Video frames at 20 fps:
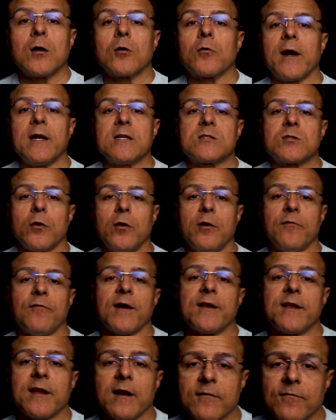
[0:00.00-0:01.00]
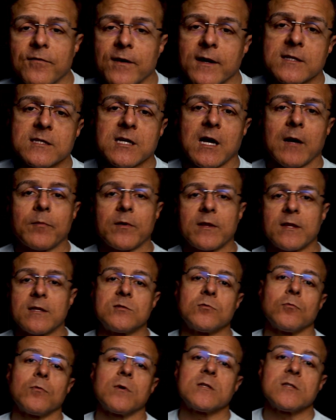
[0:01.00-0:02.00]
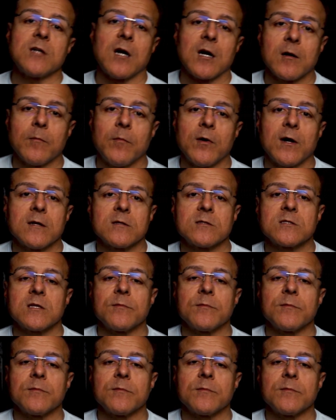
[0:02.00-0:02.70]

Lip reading: Great, so you've identified a topic that you want to talk about,